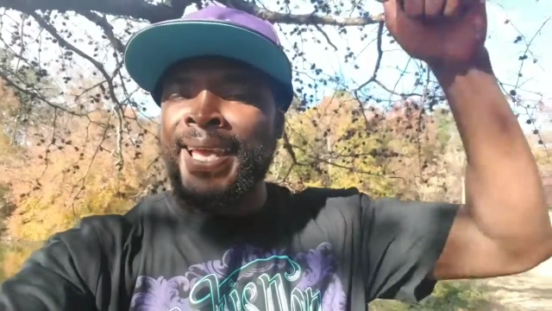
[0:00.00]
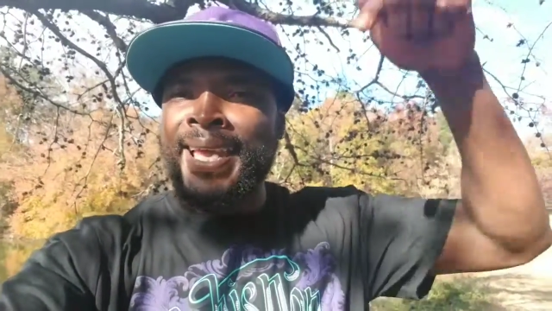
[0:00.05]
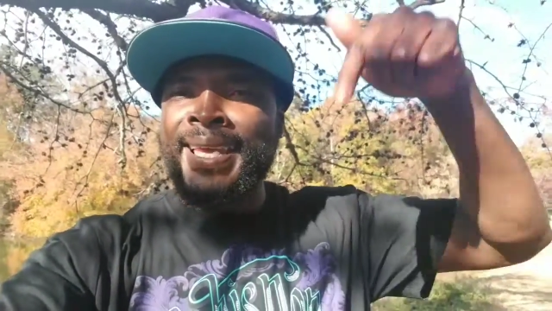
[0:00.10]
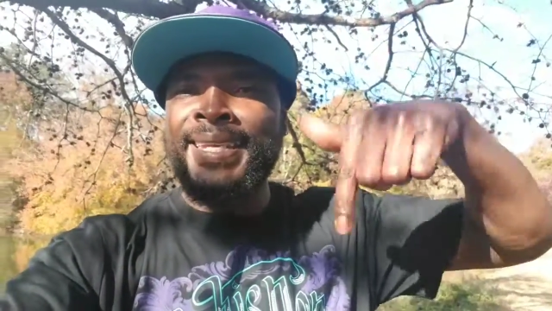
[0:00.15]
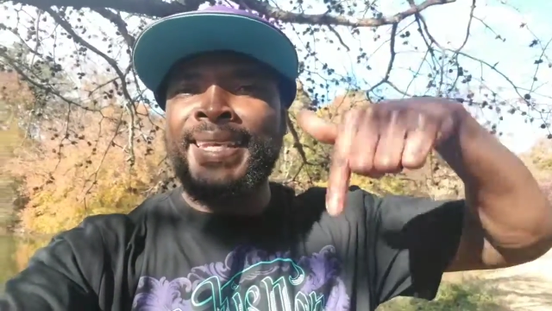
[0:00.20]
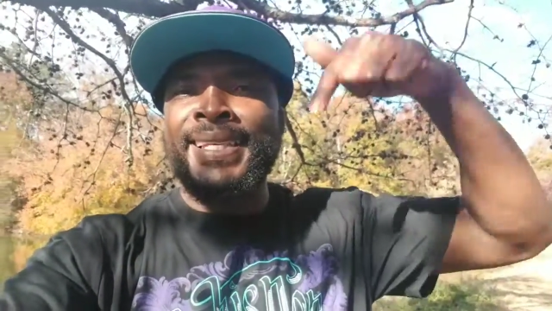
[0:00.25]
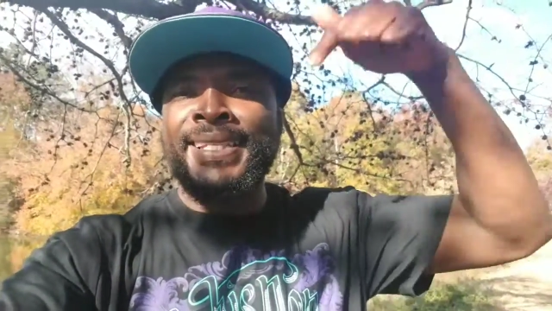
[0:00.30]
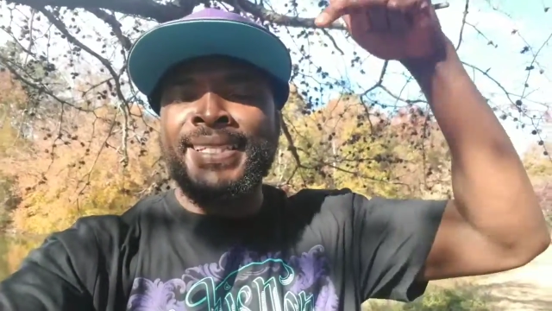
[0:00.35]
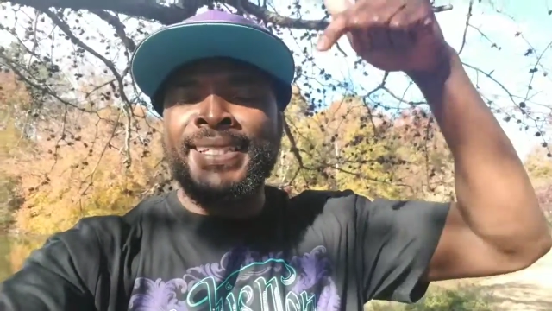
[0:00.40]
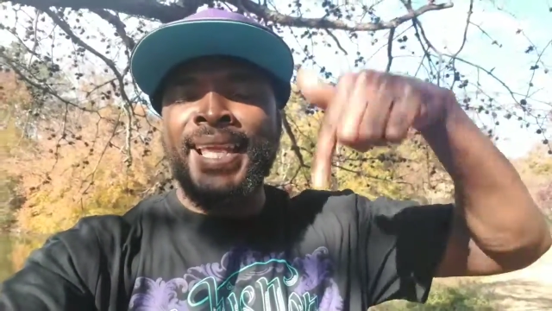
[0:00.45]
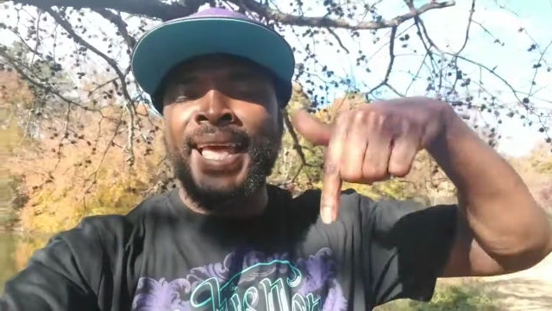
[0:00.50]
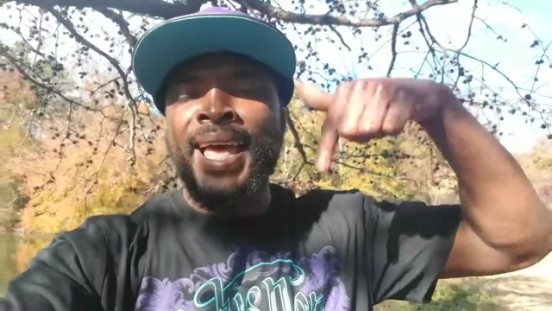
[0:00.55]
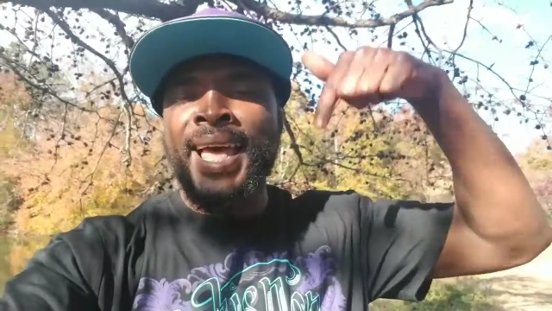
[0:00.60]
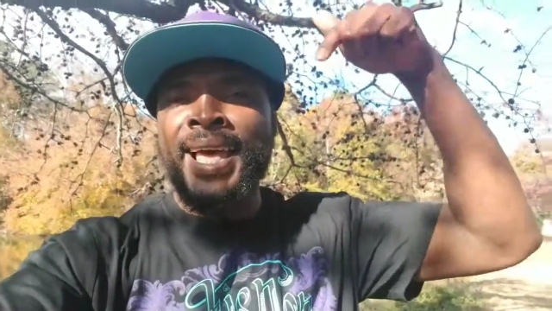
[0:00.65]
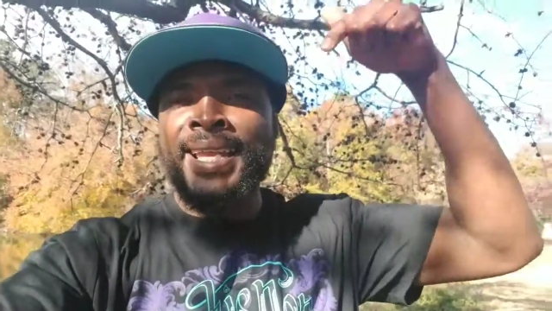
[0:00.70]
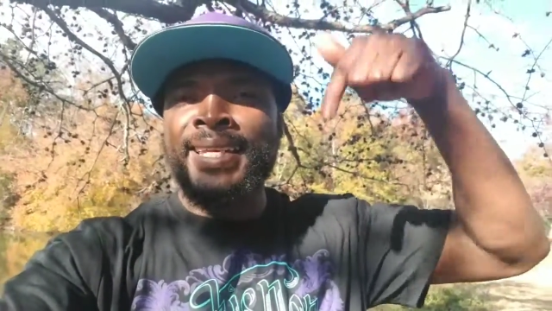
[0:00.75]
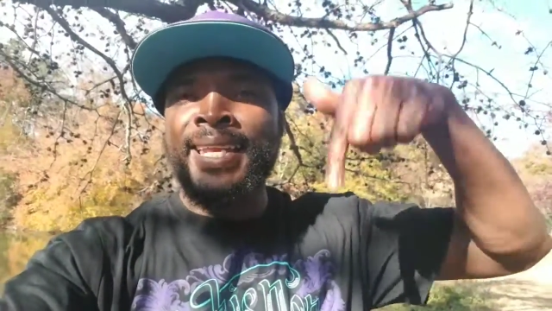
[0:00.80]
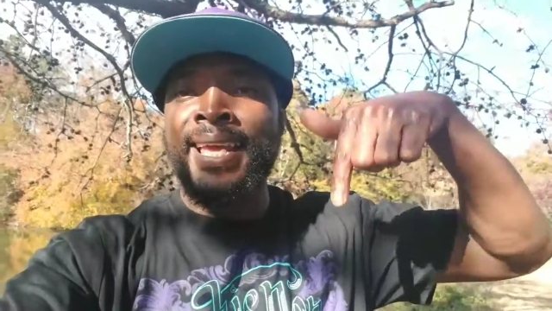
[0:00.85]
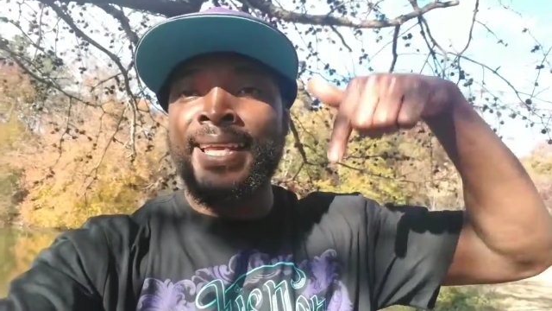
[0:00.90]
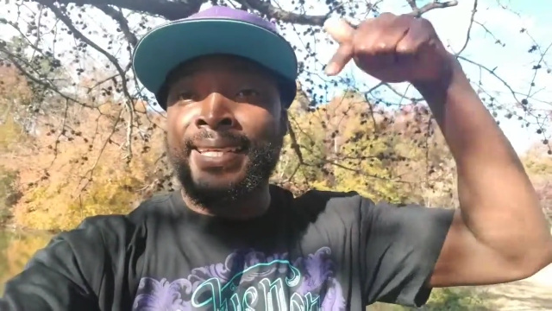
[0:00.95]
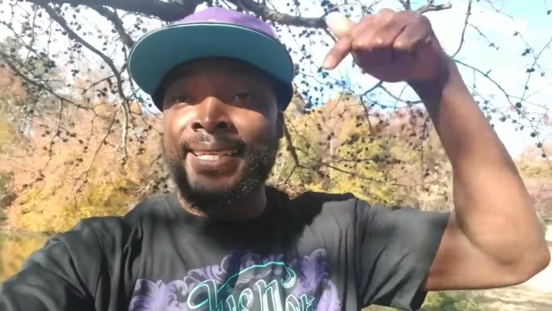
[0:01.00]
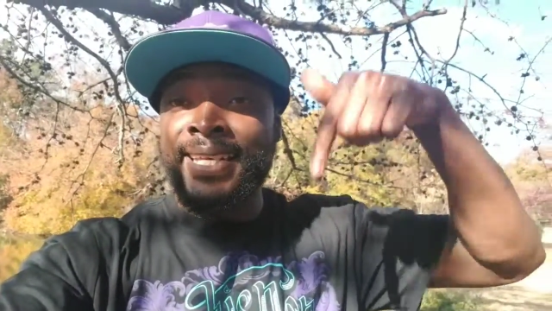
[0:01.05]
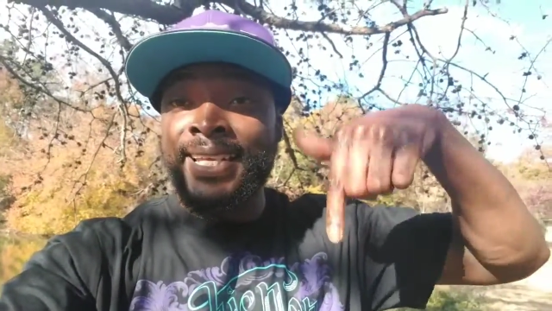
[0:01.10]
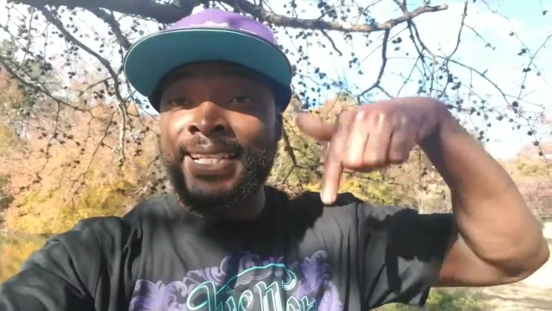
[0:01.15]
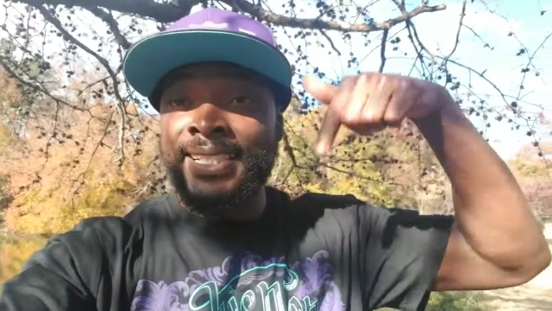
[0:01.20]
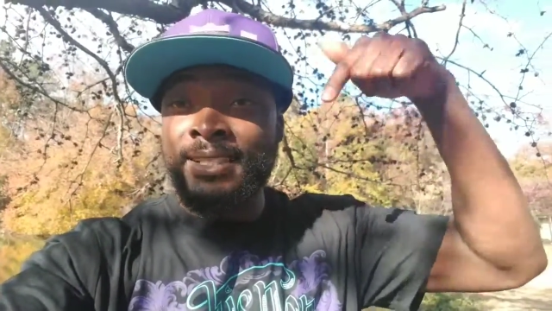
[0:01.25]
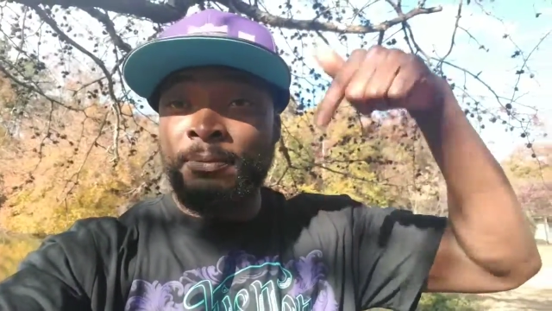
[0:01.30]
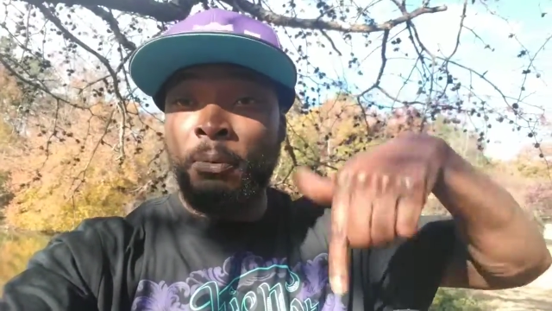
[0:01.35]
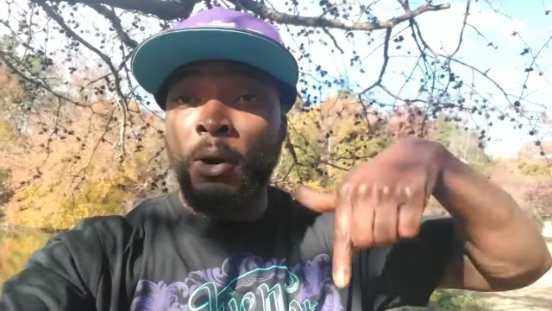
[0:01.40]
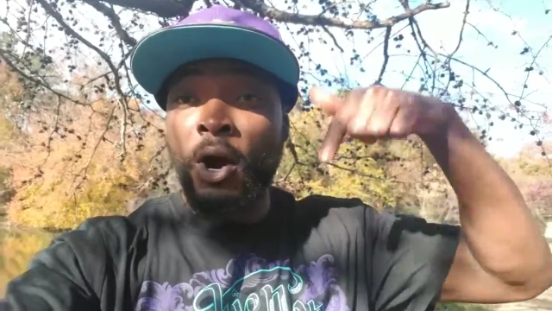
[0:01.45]
and decide that
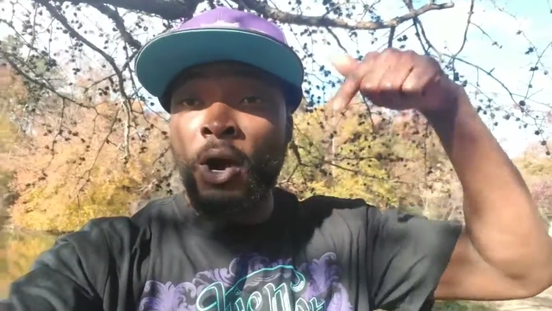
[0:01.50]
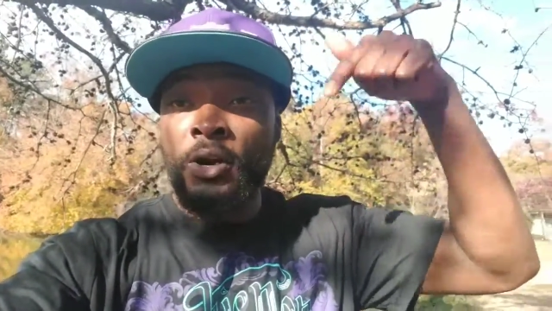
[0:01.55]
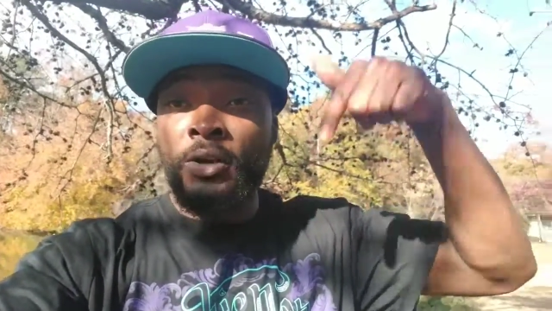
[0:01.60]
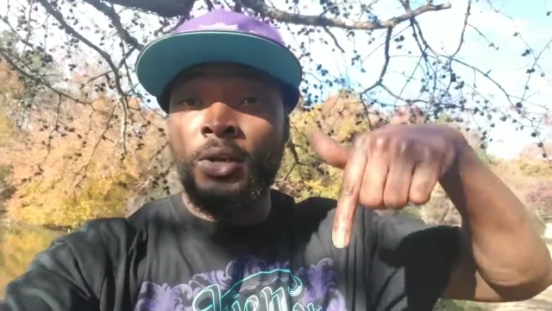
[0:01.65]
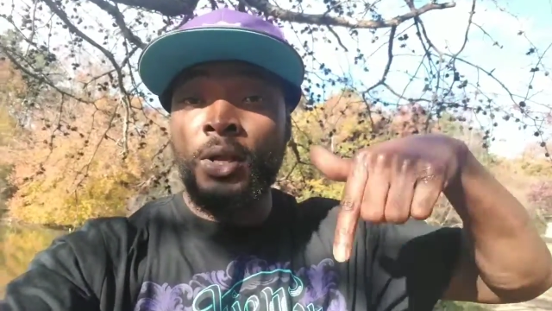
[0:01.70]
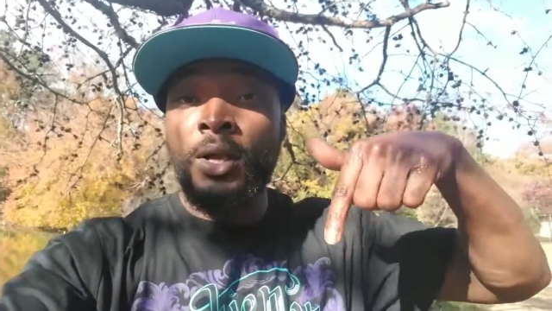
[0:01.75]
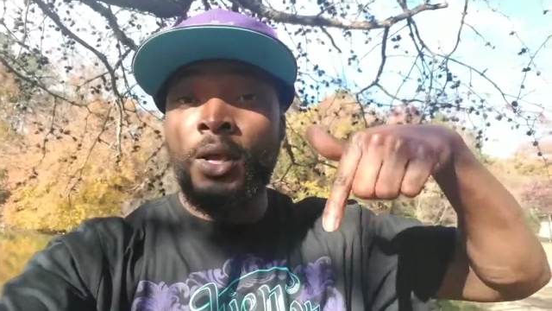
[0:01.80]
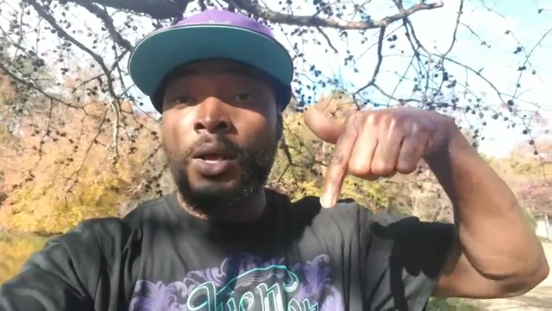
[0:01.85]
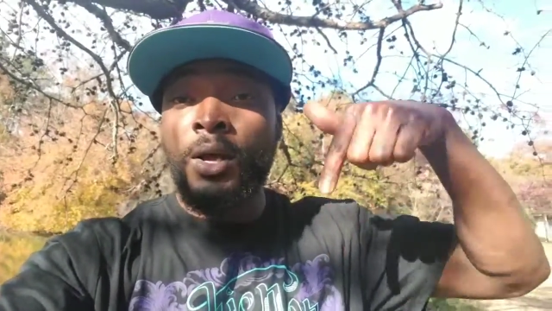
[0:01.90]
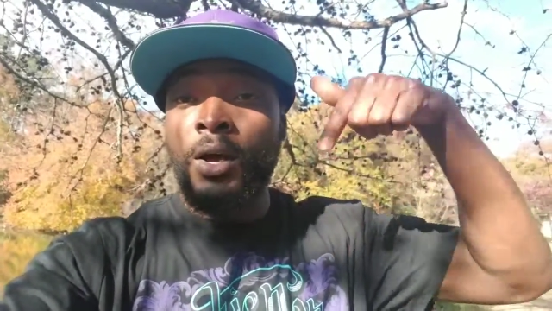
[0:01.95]
this part